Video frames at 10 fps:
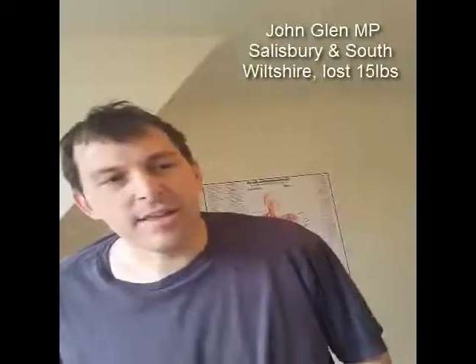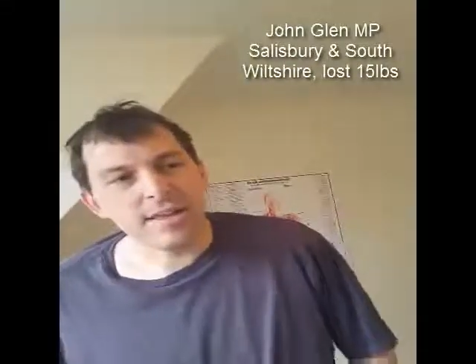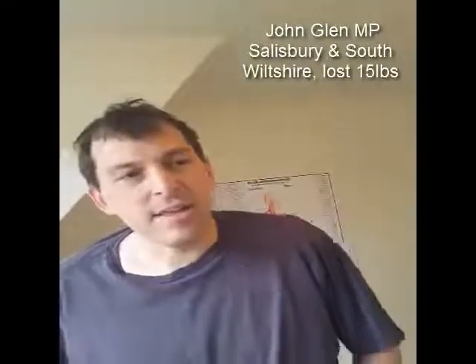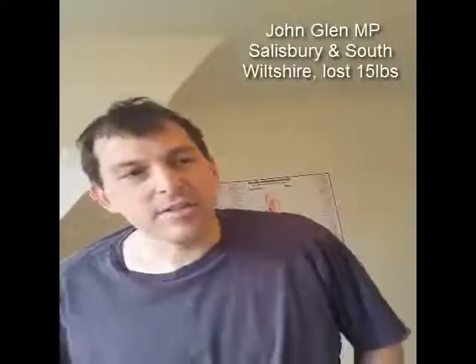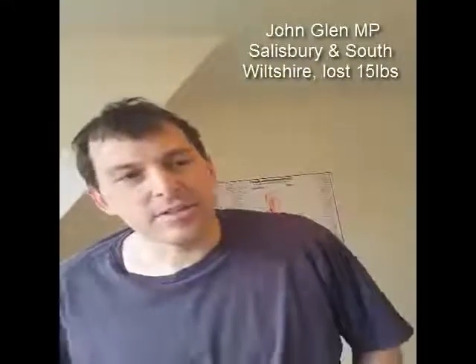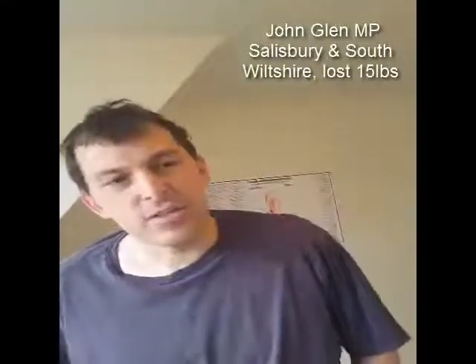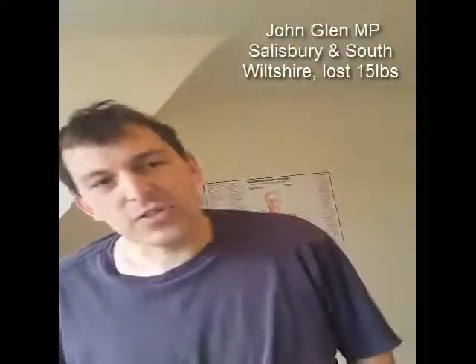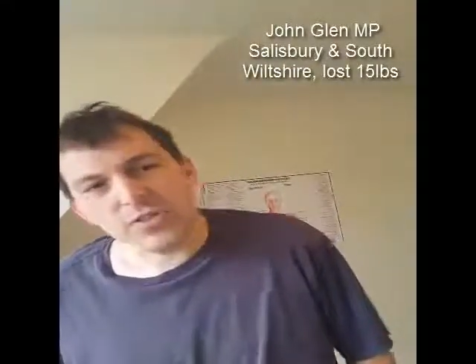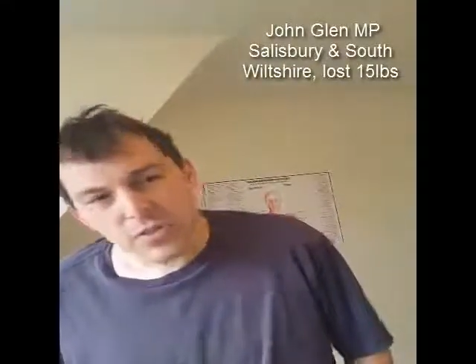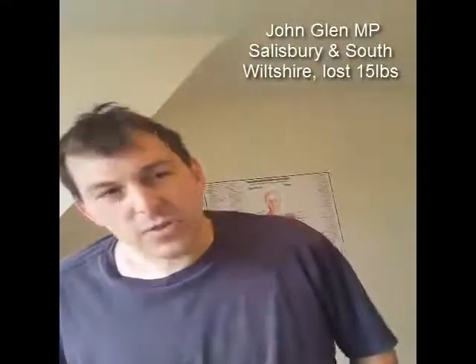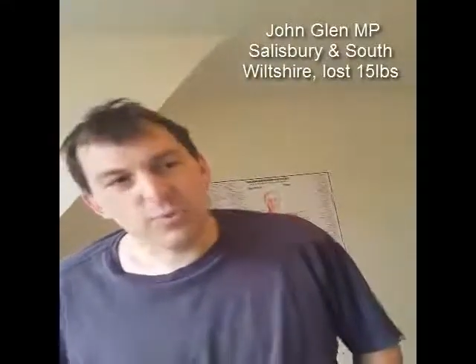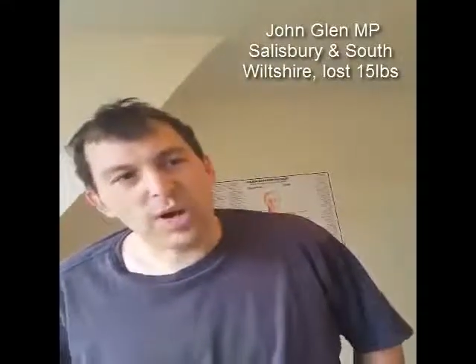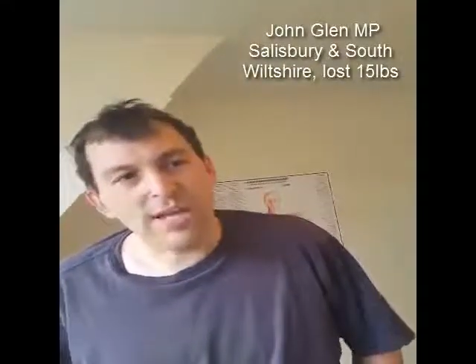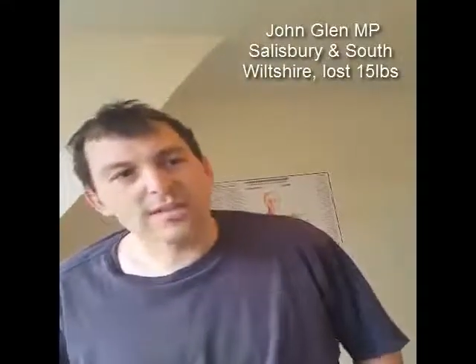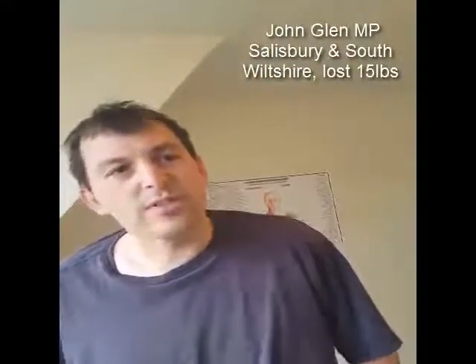Yep. Just doing some
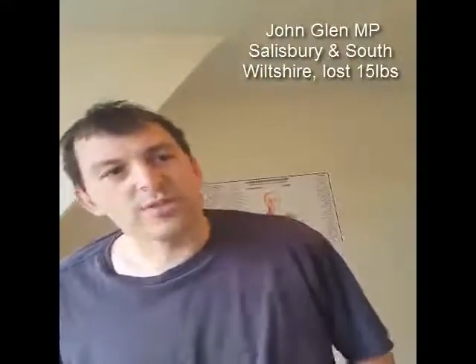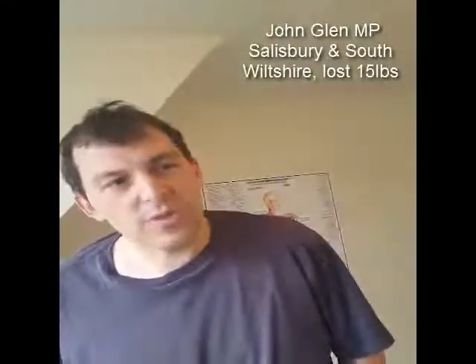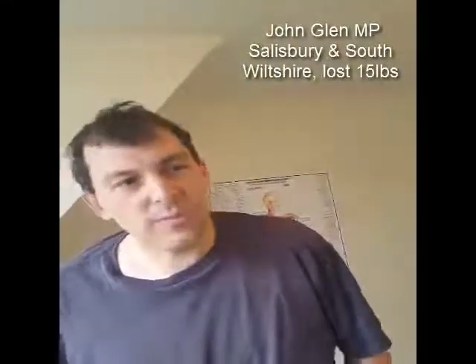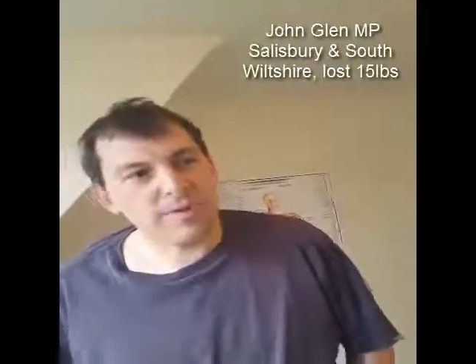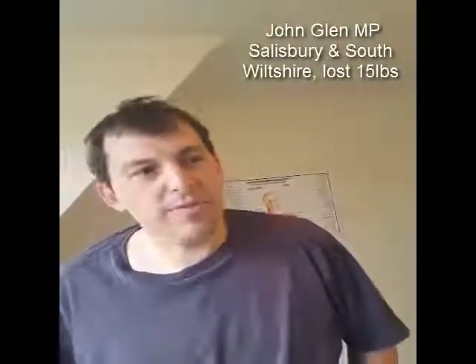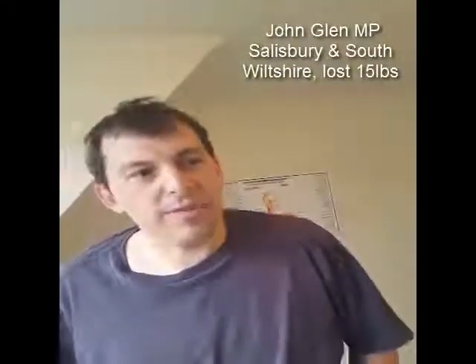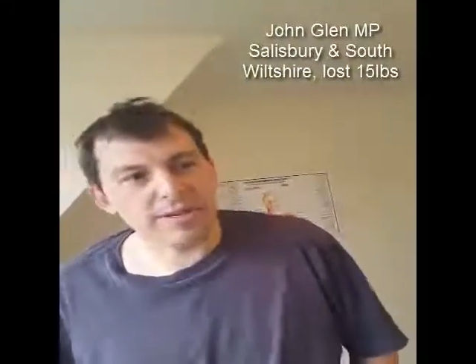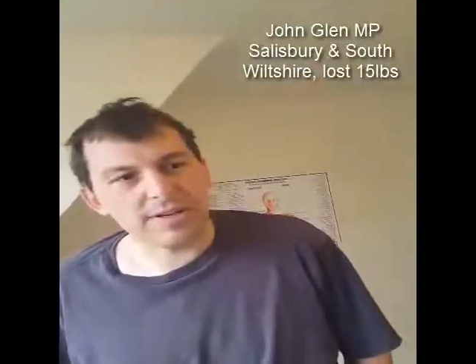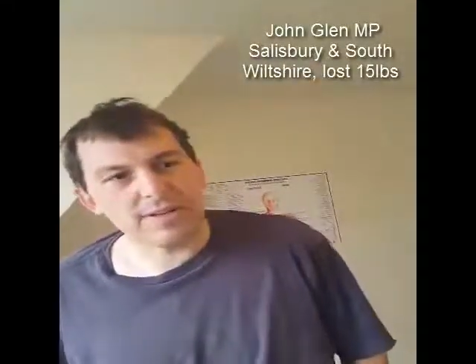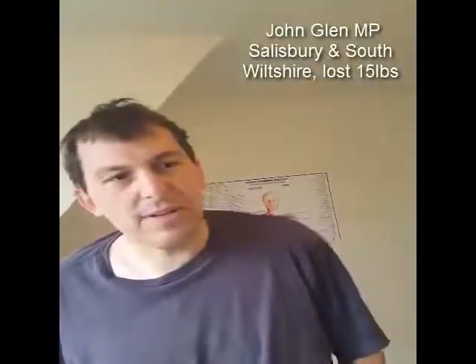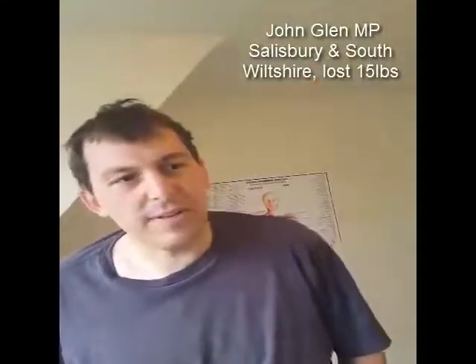weights, doing a bit of fitness,